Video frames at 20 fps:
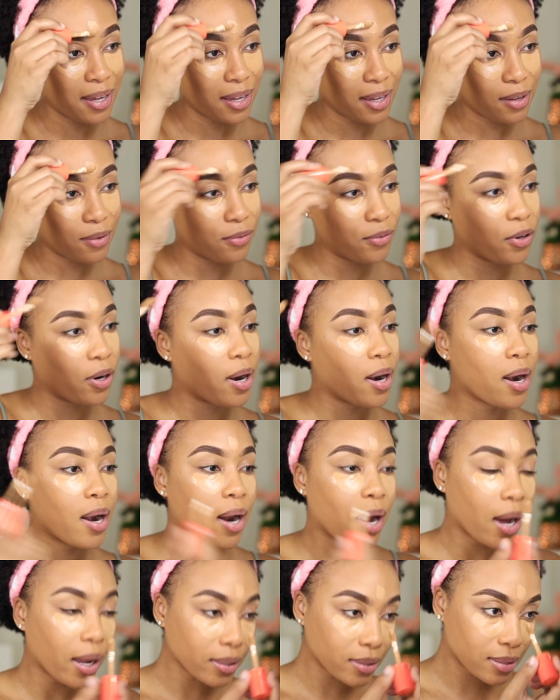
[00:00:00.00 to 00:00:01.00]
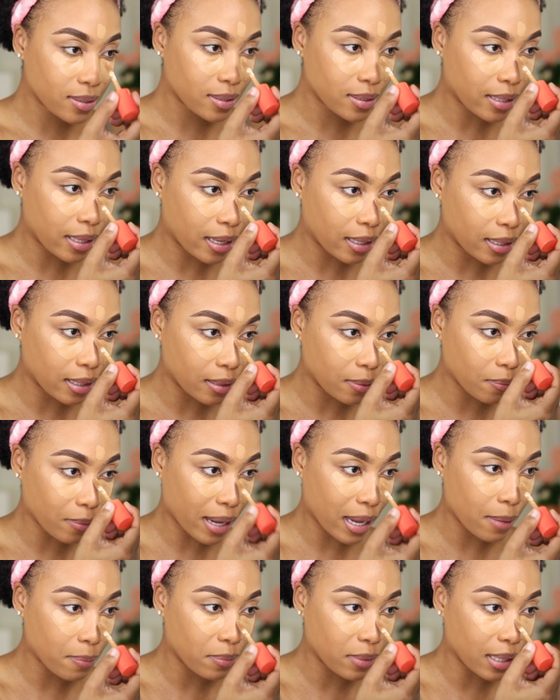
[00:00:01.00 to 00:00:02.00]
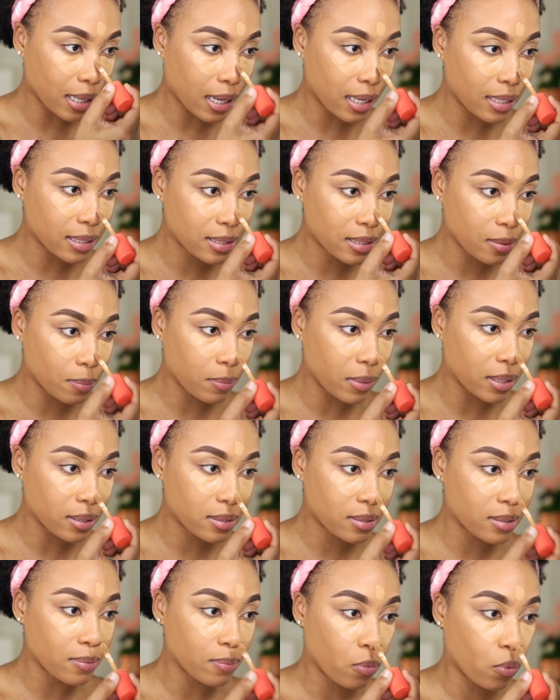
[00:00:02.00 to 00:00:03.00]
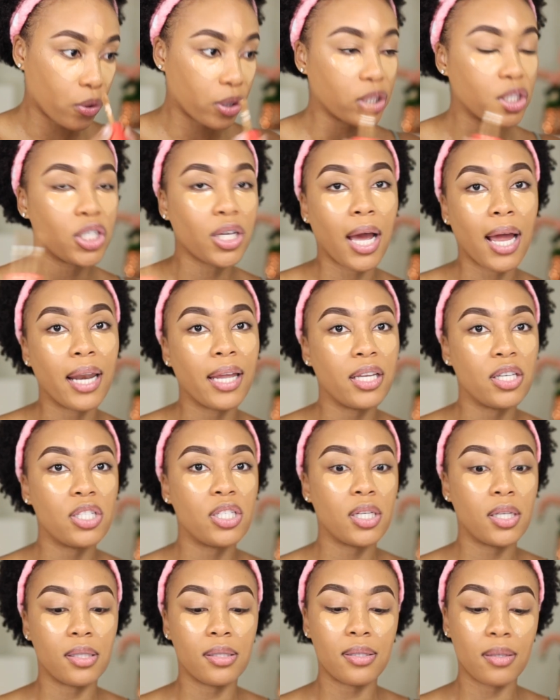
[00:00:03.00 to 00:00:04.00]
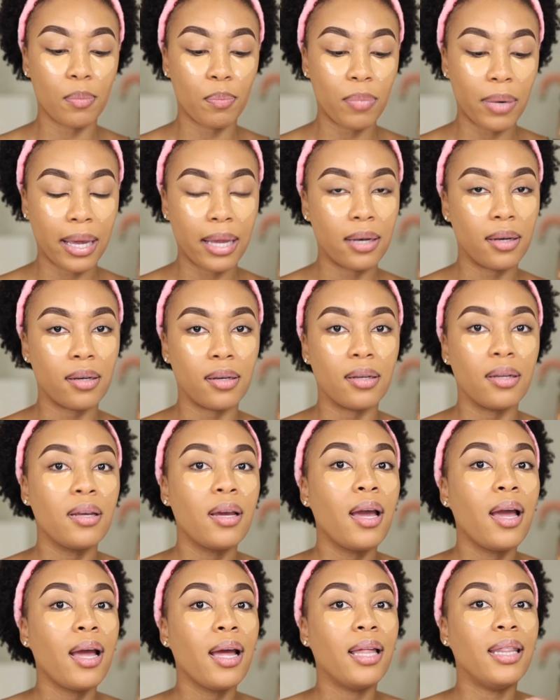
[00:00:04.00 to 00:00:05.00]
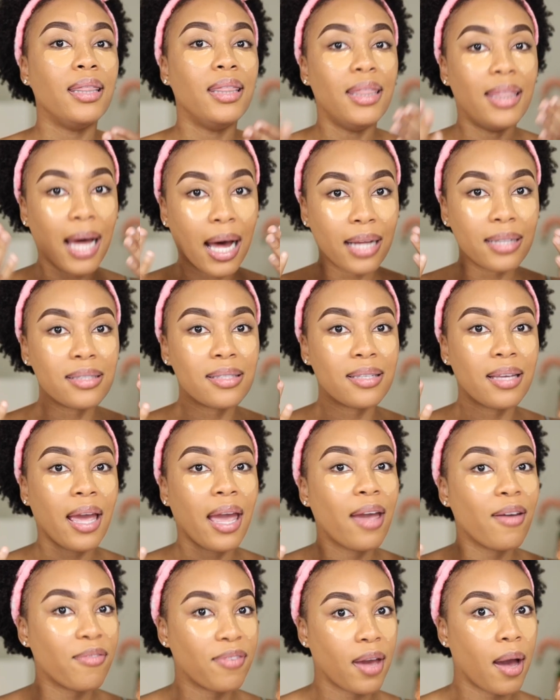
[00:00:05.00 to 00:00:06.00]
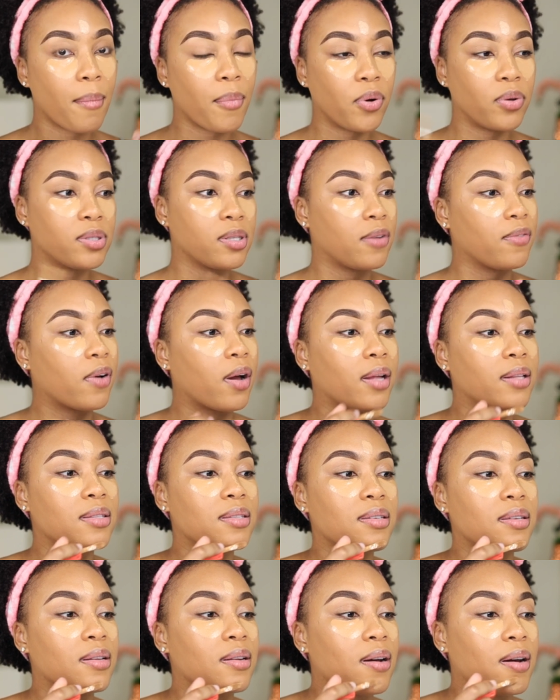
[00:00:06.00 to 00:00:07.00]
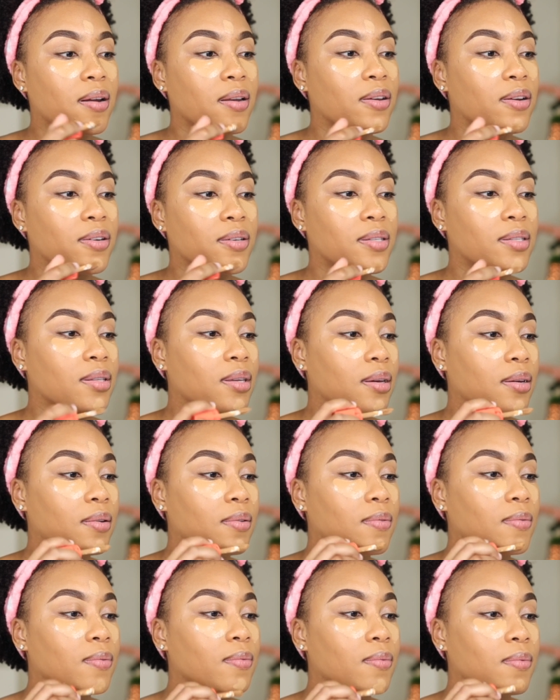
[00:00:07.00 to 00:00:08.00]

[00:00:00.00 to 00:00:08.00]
if you're not, then it might be a little bit more challenging to blend that heavy amount of concealer on your skin.